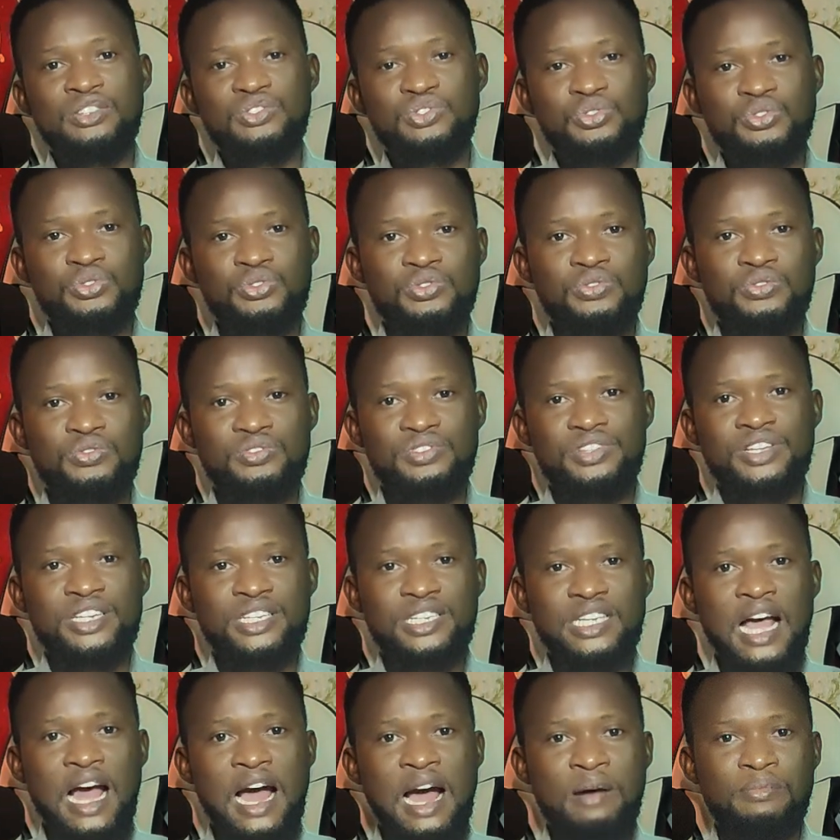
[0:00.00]
to
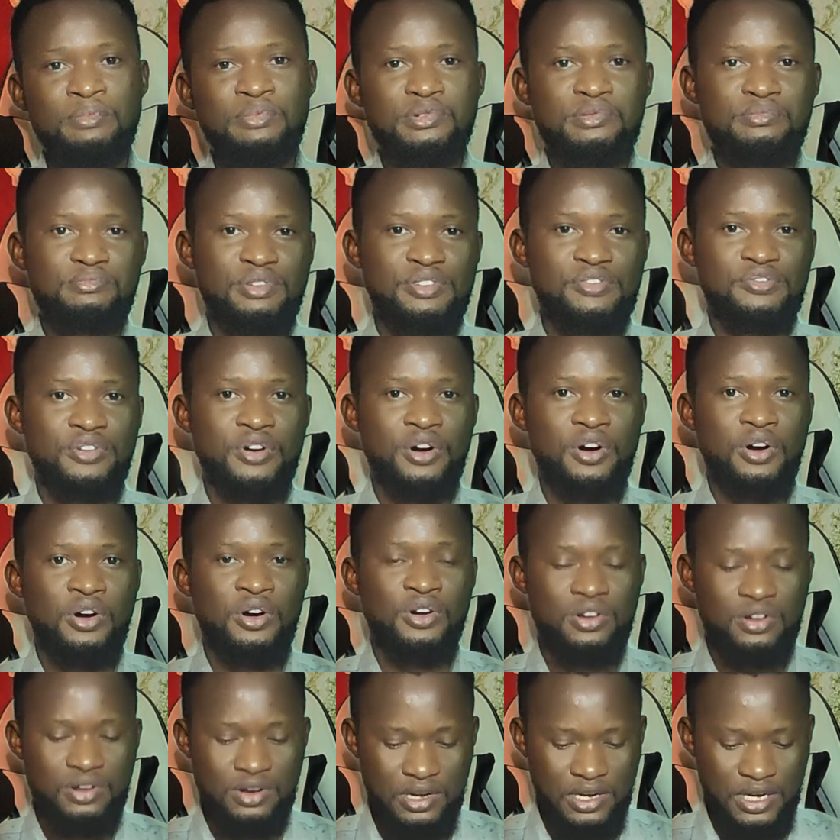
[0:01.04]
this app
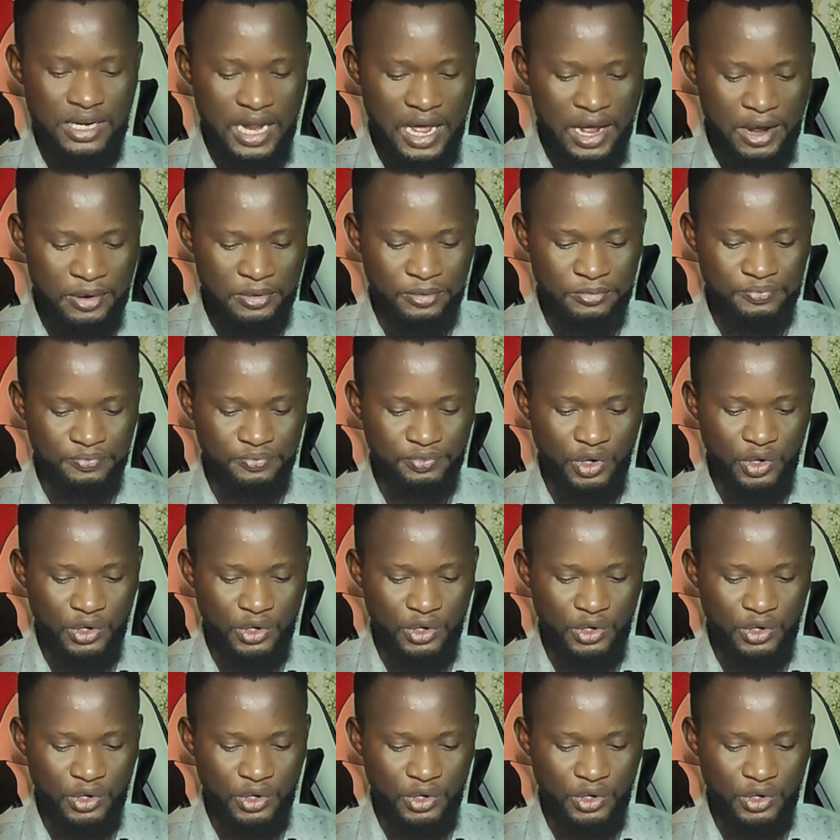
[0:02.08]
before now.